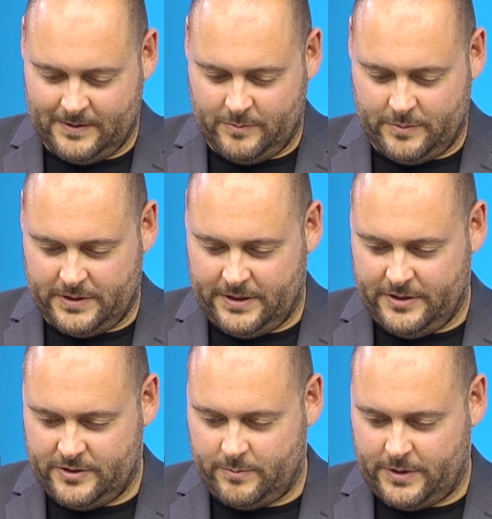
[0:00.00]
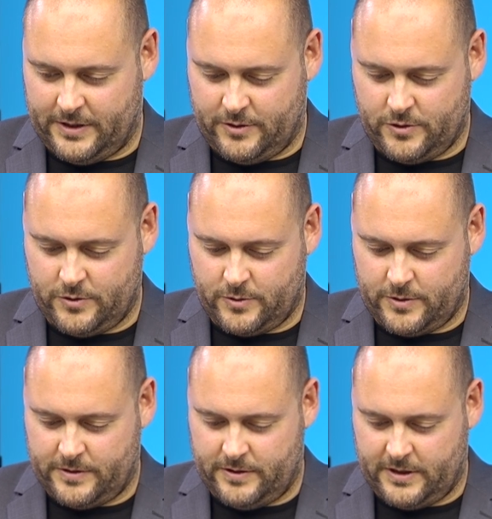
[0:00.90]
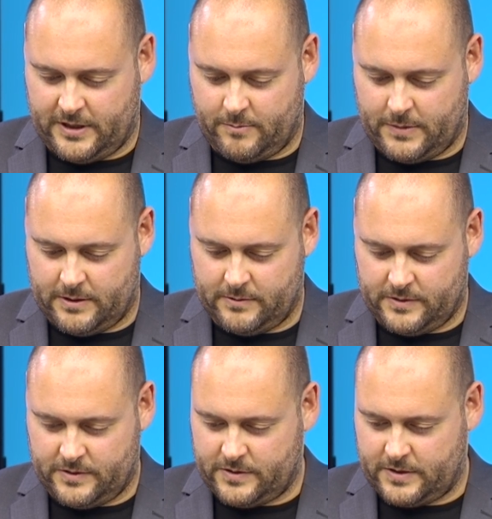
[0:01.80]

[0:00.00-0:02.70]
Please make sure the amounts